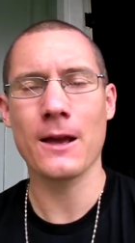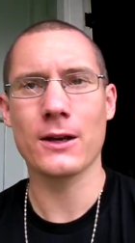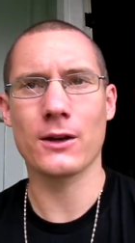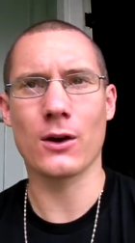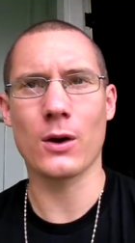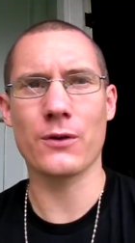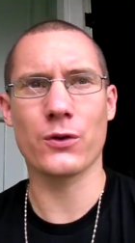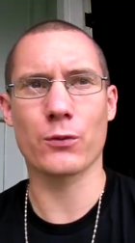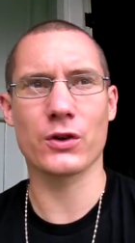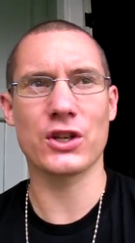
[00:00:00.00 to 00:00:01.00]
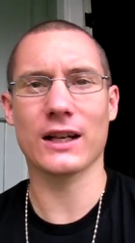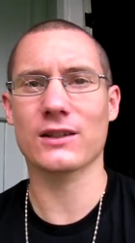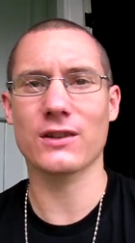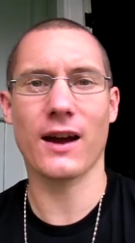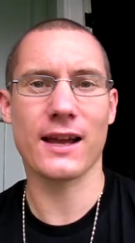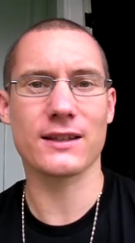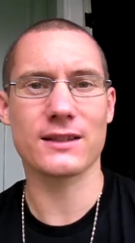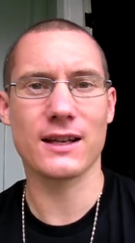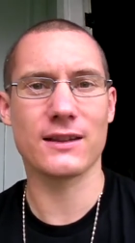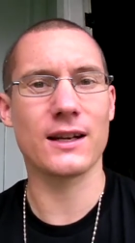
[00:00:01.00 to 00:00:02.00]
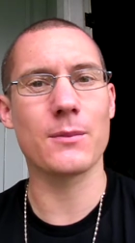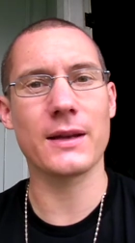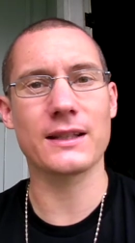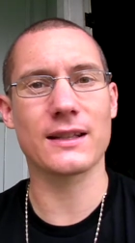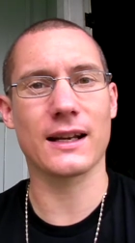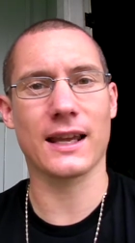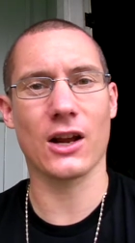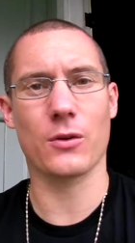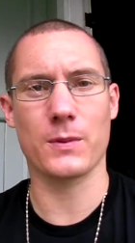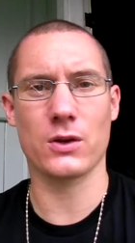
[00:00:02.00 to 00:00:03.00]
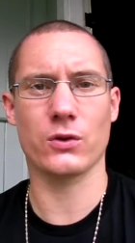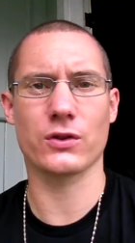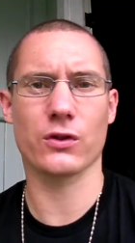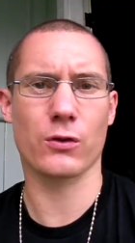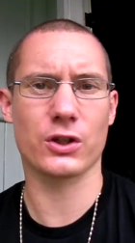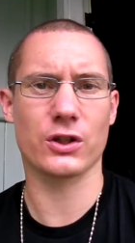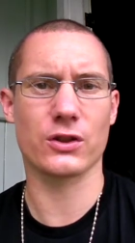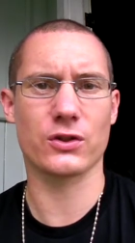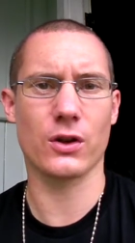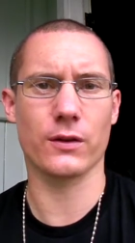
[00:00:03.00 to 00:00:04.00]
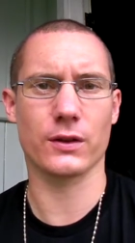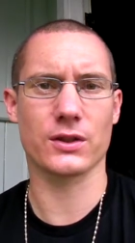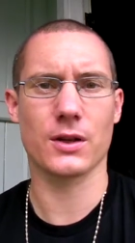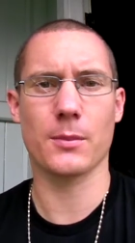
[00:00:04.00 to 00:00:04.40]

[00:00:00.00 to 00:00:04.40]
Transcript: you know, if you reject science, then it means that it cannot be used in Krishna's service.